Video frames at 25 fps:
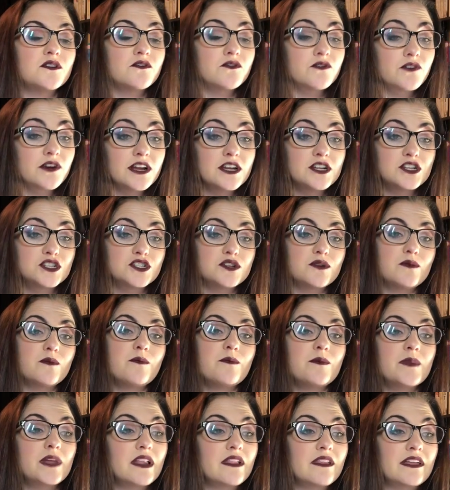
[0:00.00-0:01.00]
French,
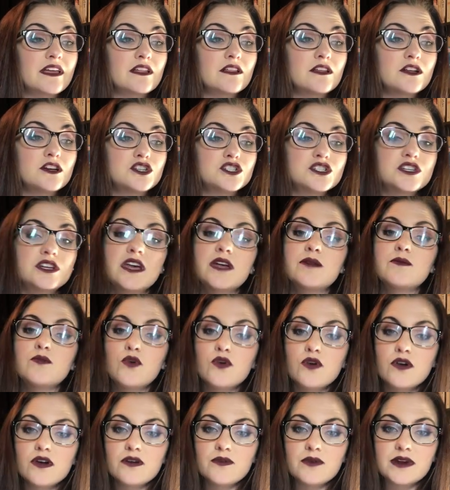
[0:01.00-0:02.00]
Middle English, and
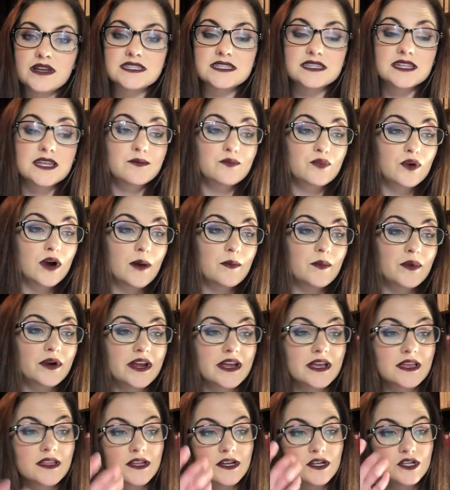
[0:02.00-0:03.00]
more recently, proper
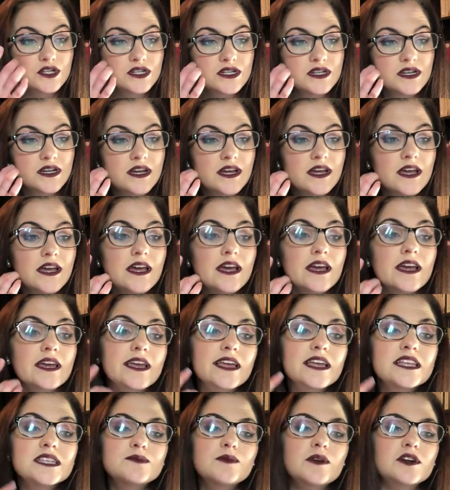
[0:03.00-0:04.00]
English.
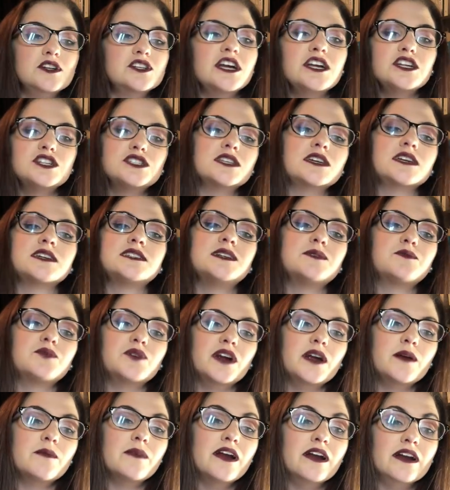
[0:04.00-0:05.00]
Ginsberg changed the
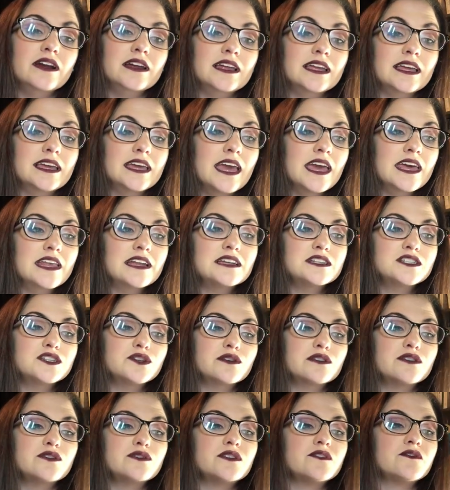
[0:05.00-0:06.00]
contemporary American canon to
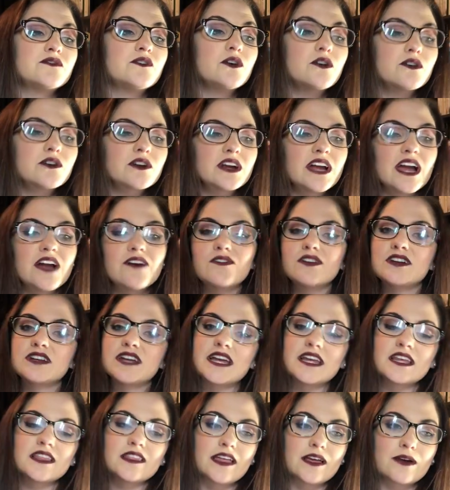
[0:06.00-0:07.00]
include the vulgar,
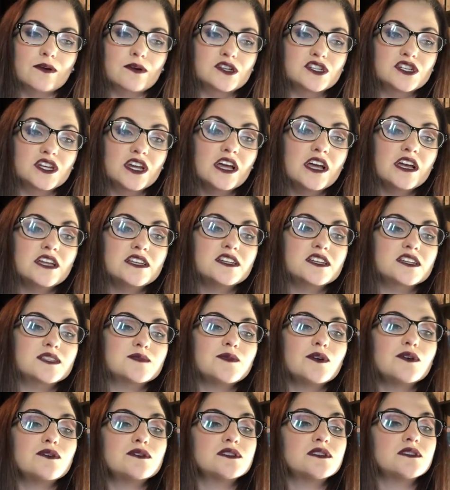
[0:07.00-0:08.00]
everyday language to
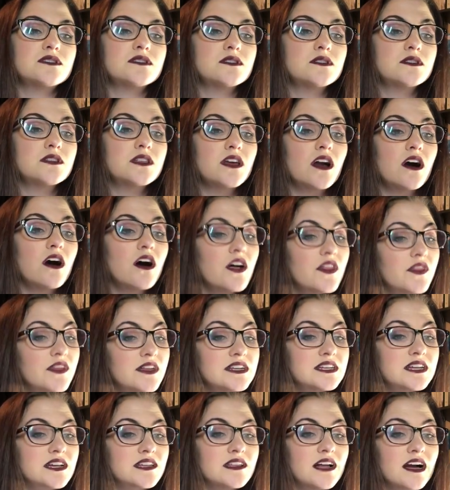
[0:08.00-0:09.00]
expose the
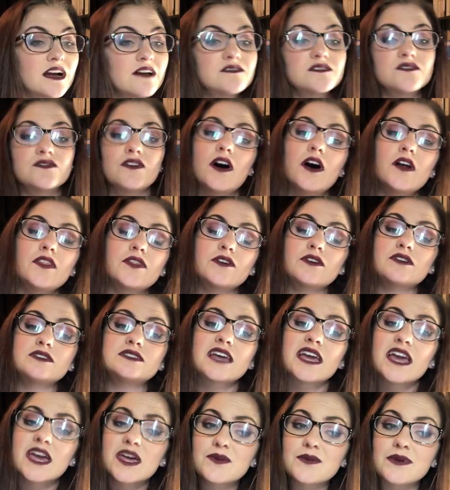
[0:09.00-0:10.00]
authentic lives of
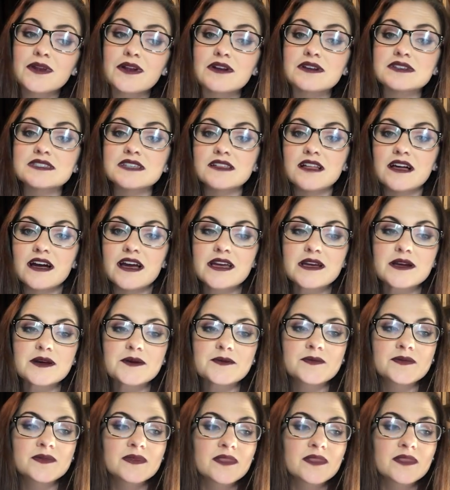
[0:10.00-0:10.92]
authors and readers alike.